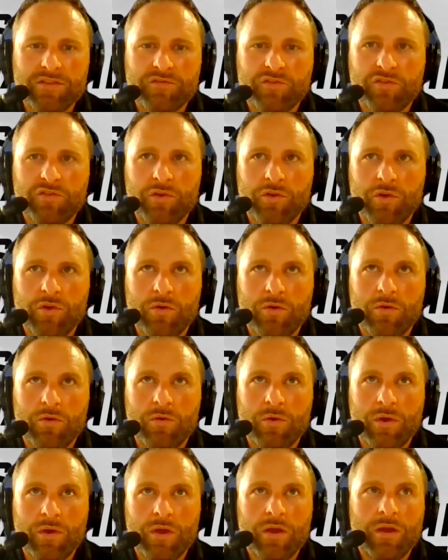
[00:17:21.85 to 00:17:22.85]
to
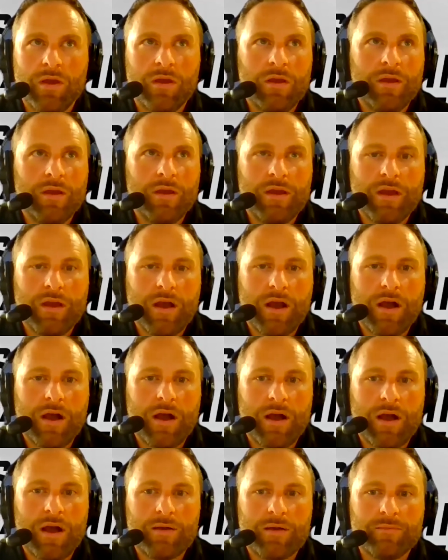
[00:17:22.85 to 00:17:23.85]

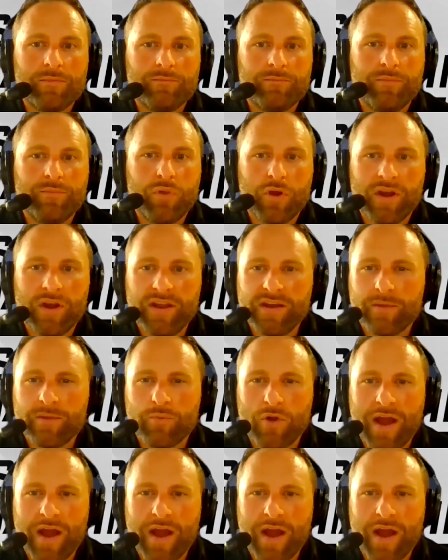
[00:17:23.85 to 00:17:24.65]
uh, put it into it.